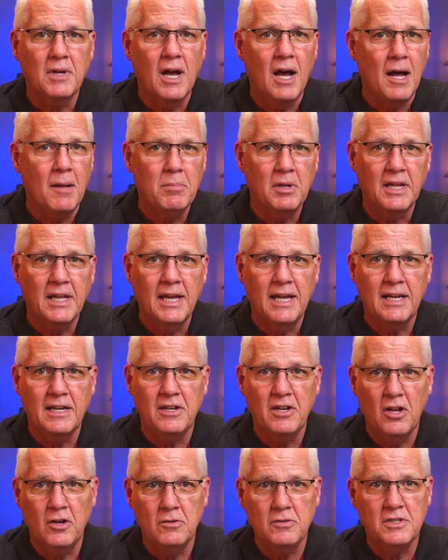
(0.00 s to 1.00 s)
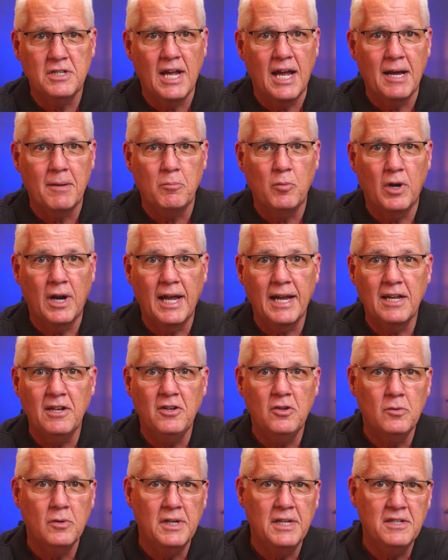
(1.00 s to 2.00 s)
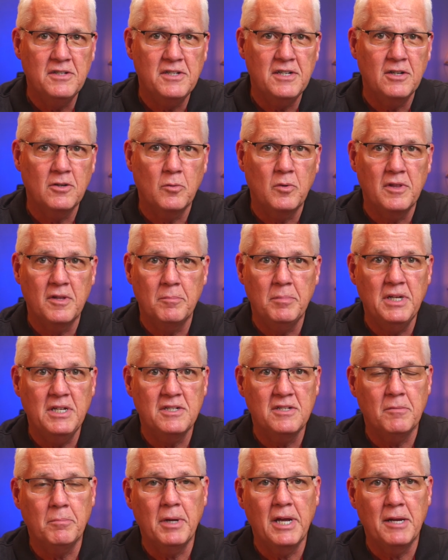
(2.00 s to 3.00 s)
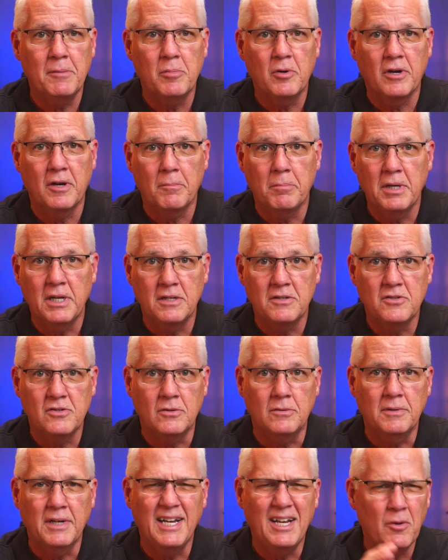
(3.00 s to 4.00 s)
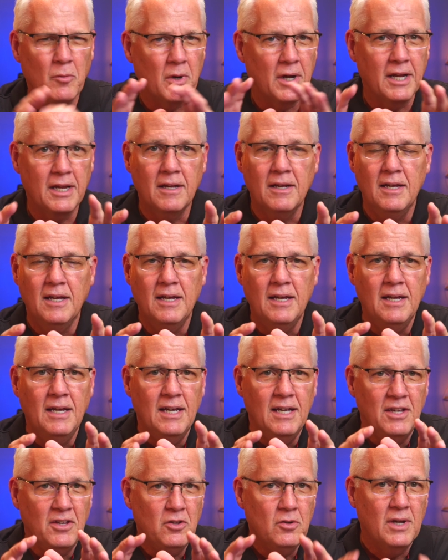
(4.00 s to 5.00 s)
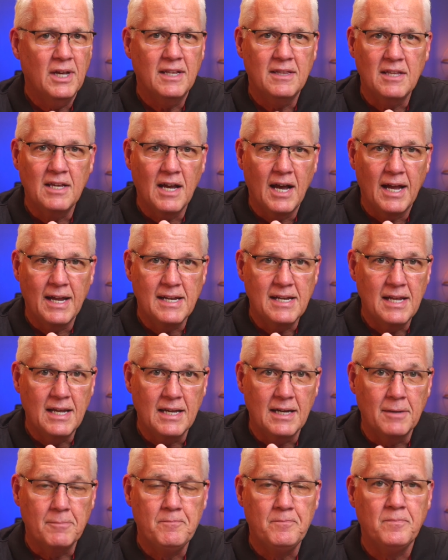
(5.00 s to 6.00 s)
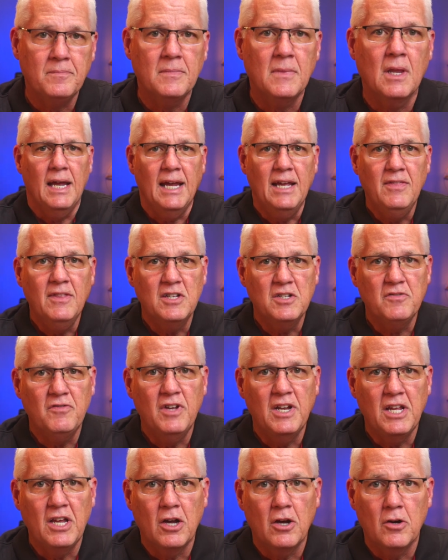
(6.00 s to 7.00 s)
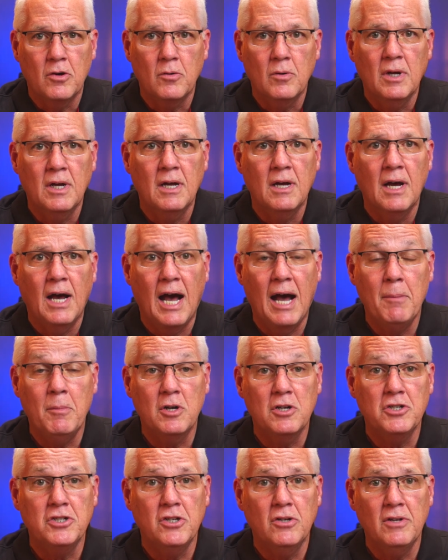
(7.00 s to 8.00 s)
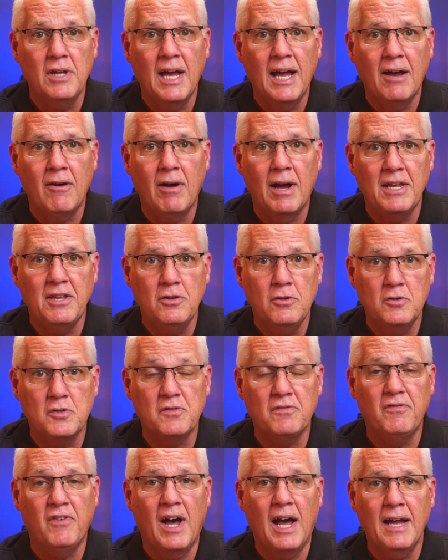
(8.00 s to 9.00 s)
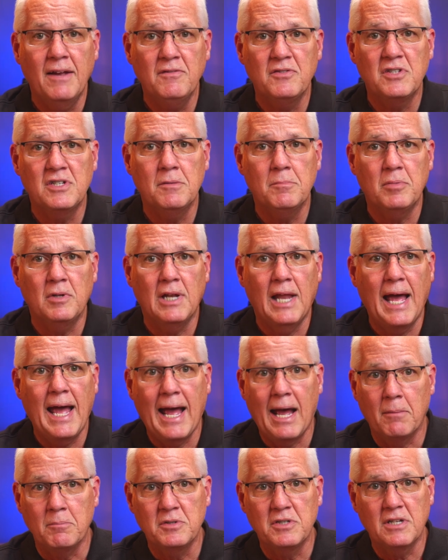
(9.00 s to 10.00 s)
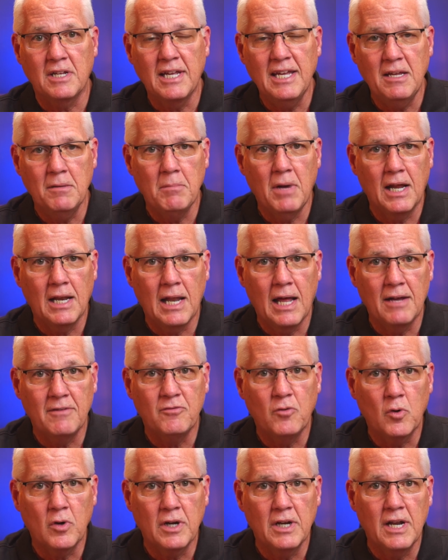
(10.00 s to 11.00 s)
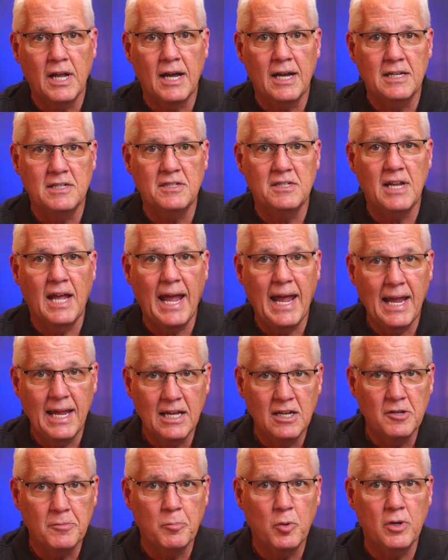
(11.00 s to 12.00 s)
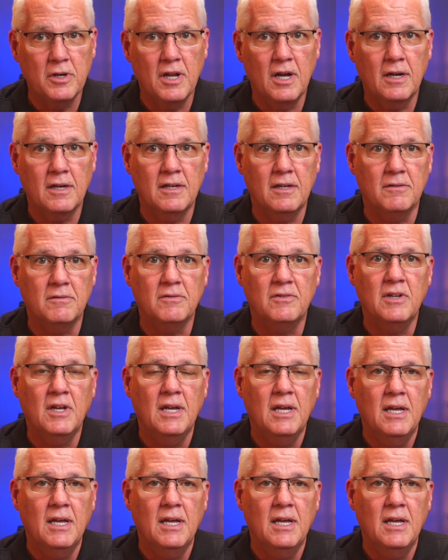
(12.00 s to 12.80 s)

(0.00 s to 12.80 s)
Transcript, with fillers: complicated Notes app when I can do it easier with a piece of paper and a pencil. Anyway, you get the idea. In this video, I'm going to show you how I use 5 simple apps to keep my life organized and productive.